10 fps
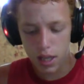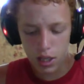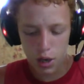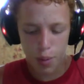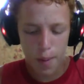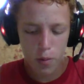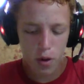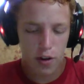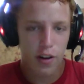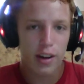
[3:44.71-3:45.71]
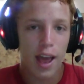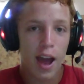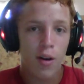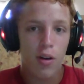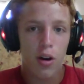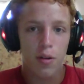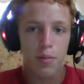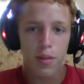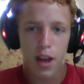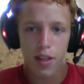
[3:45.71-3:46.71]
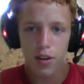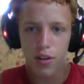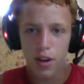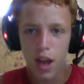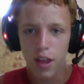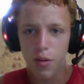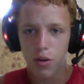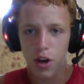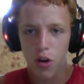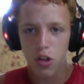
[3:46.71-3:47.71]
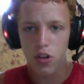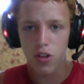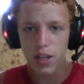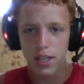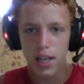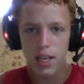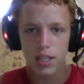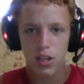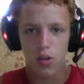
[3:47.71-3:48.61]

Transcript: You're probably wondering now, now that we're going through this list,